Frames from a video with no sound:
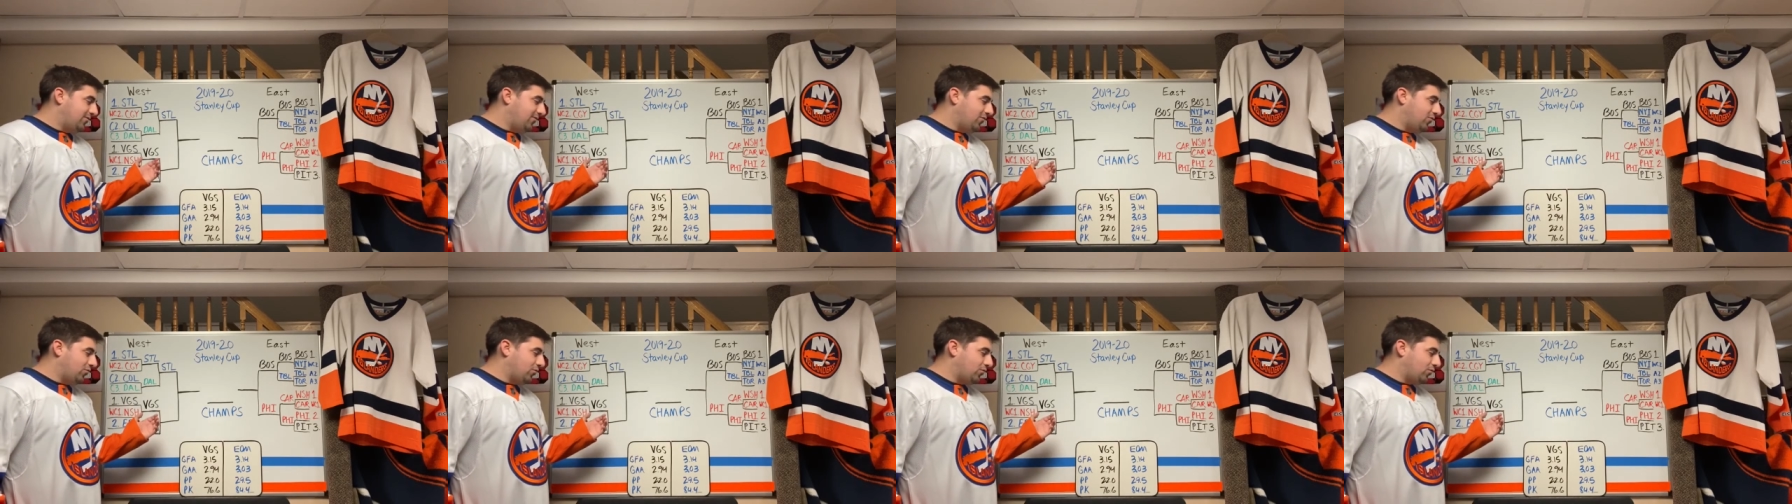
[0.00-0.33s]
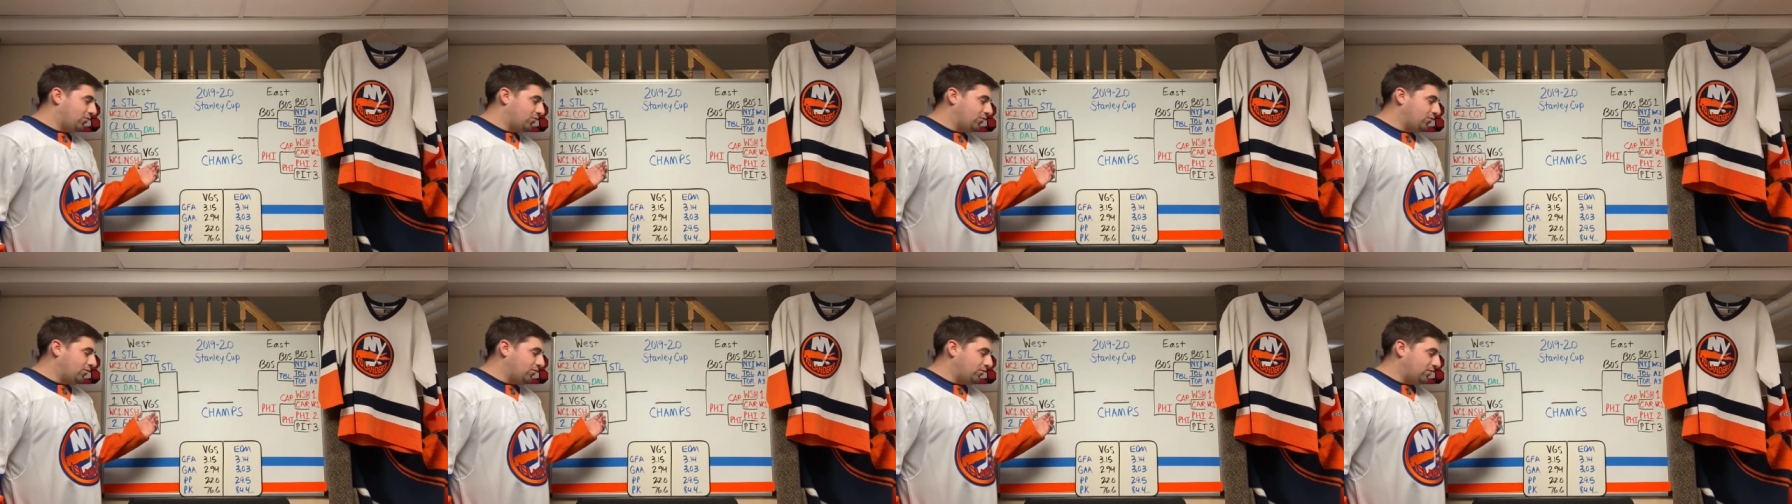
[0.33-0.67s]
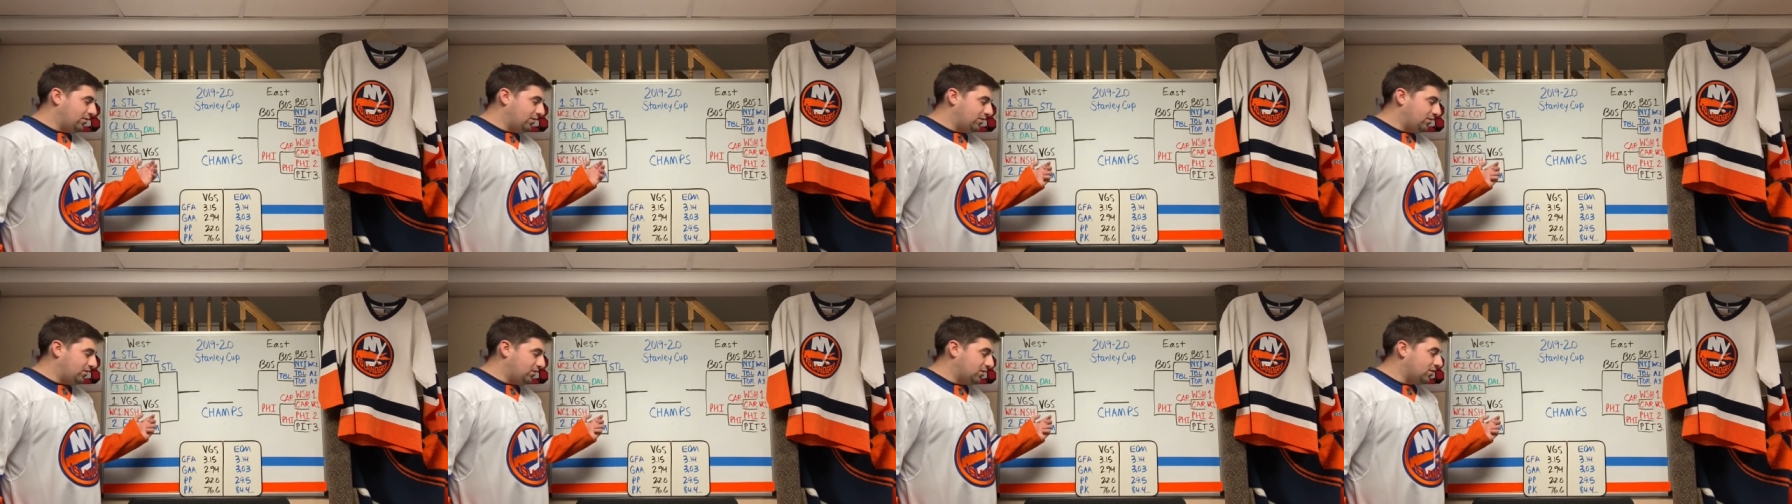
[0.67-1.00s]
for,
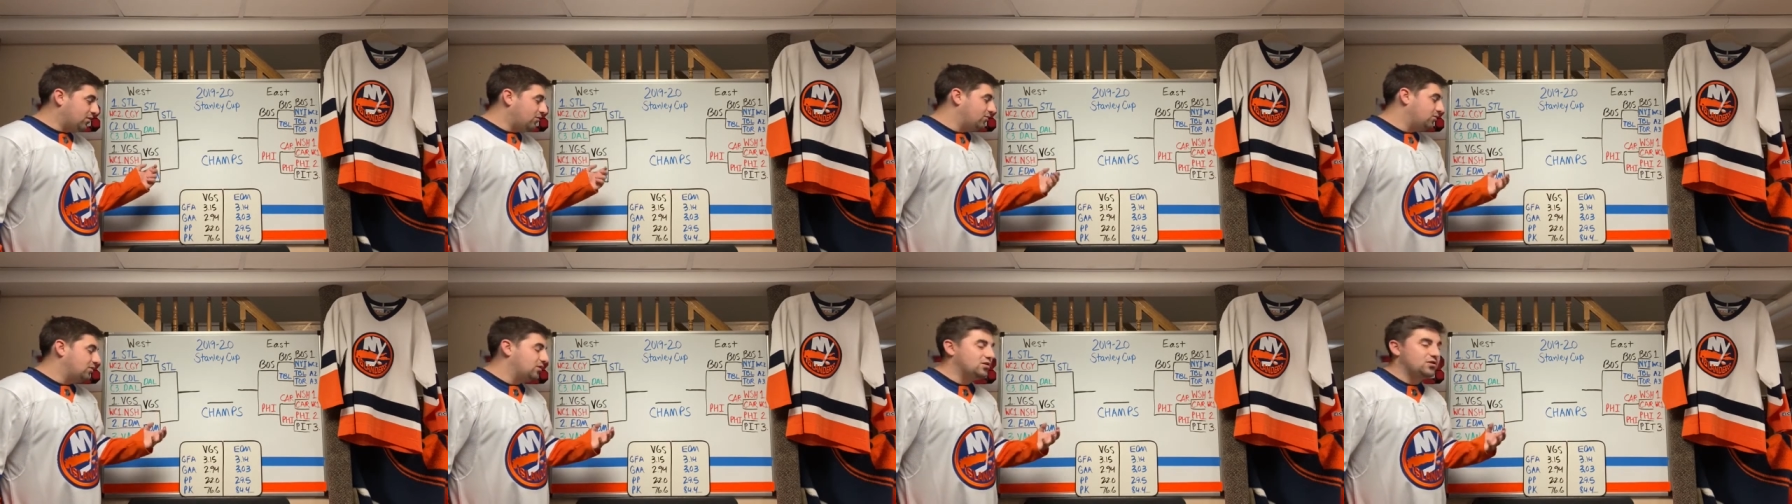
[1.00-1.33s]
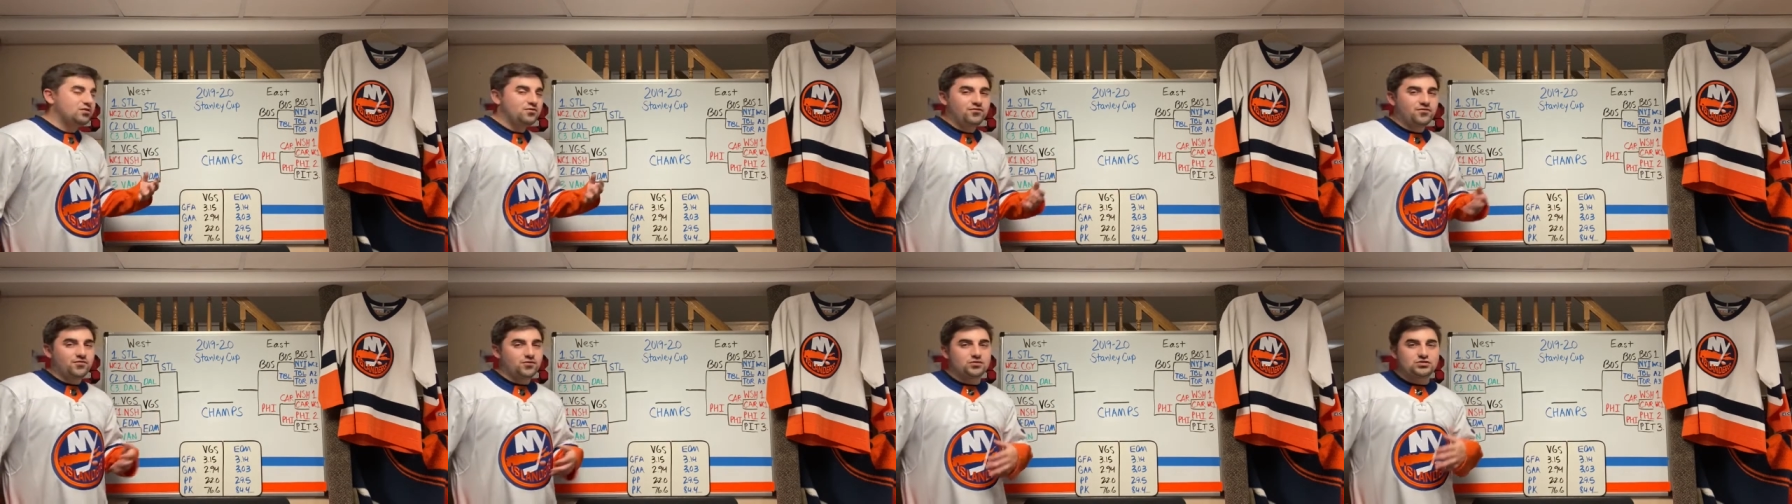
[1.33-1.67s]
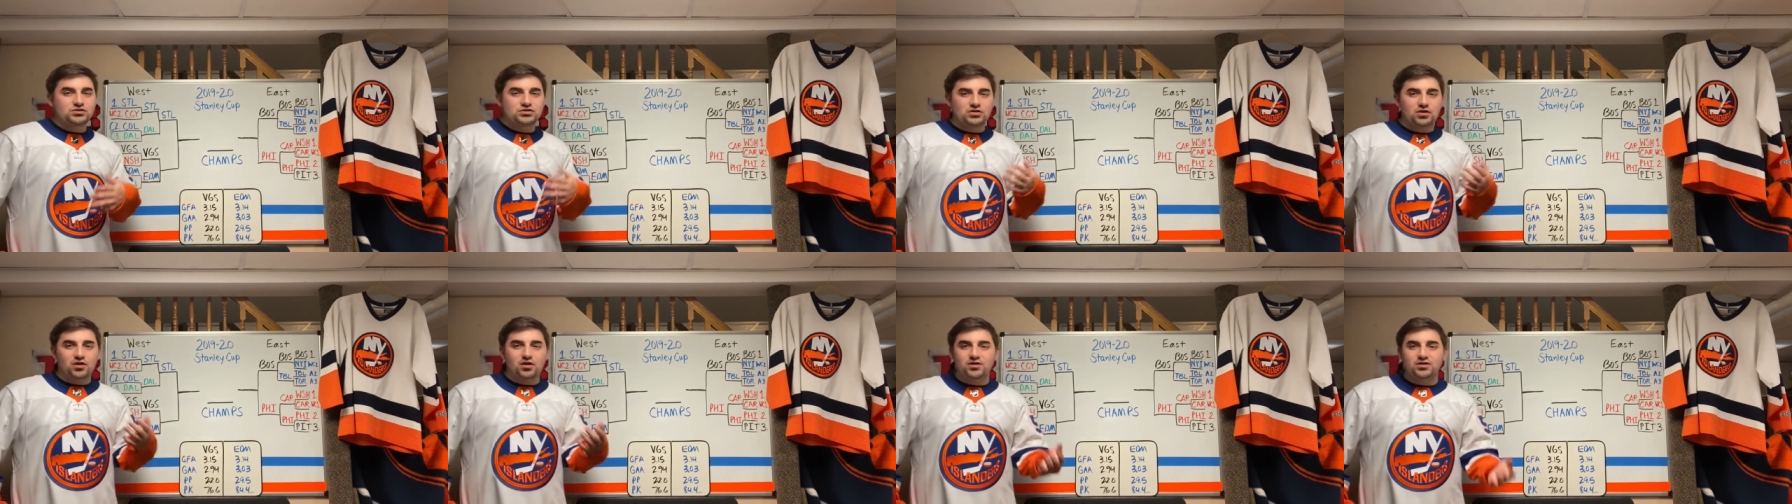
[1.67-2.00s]
you know, your
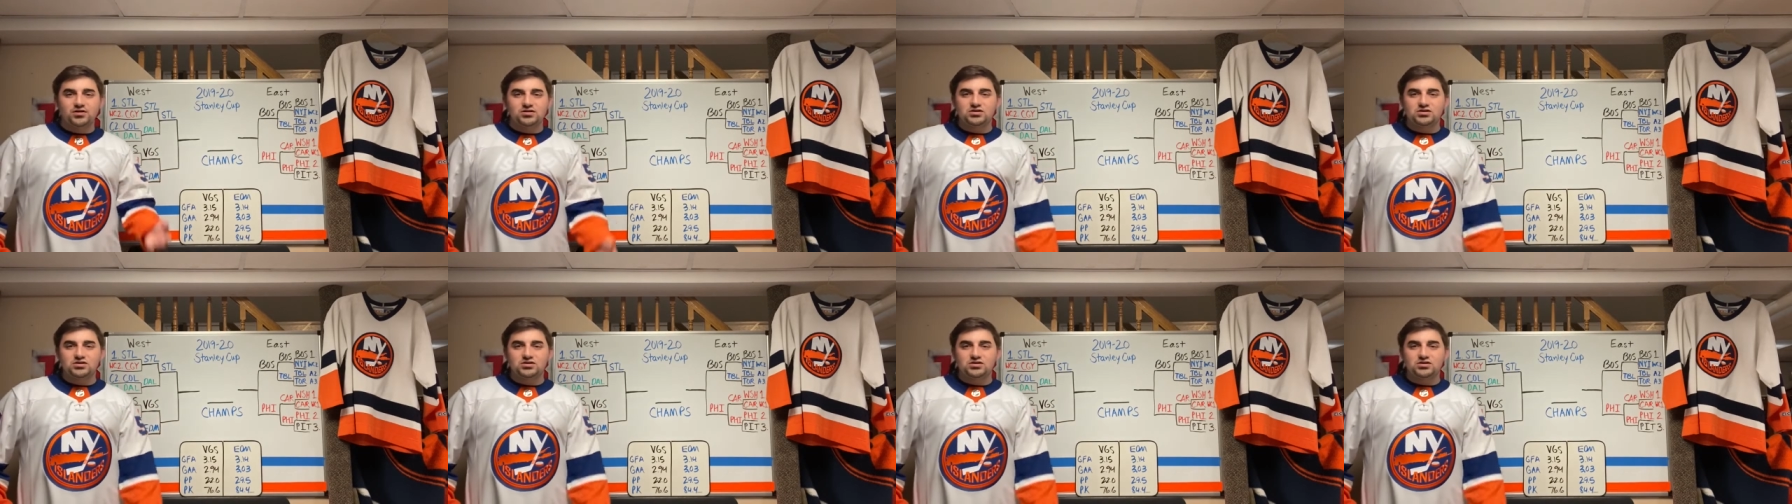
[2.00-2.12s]
first thought